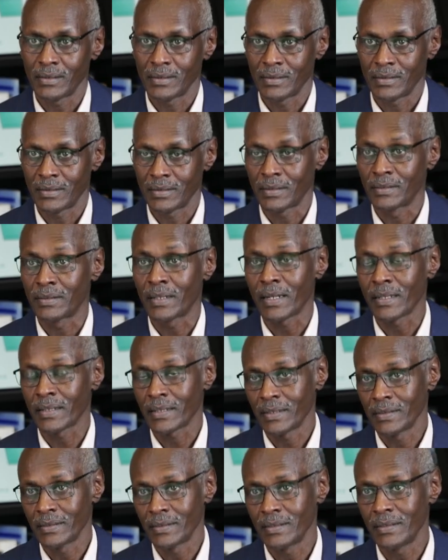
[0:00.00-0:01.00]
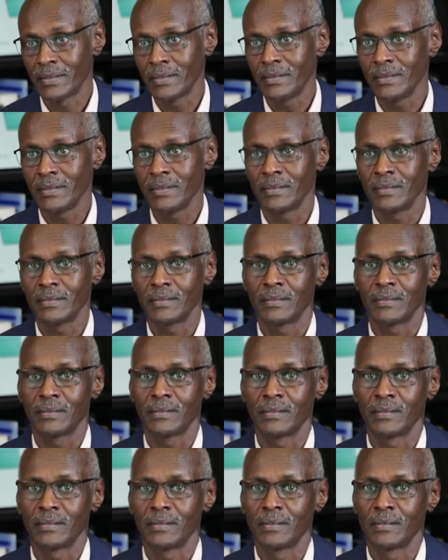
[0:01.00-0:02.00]
is a dry country,
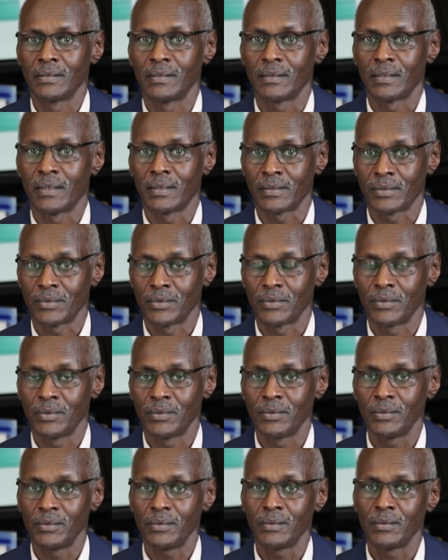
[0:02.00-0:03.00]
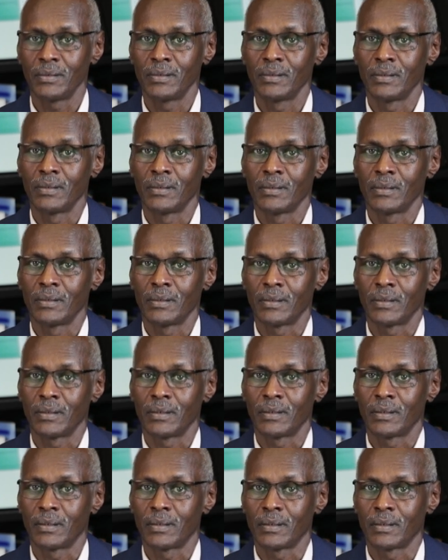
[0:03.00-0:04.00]
as you know.
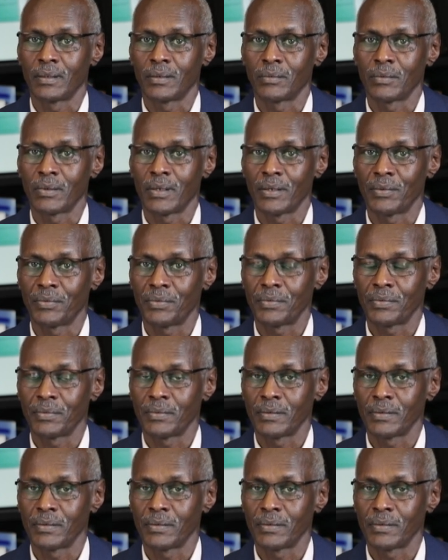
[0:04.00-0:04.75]
We have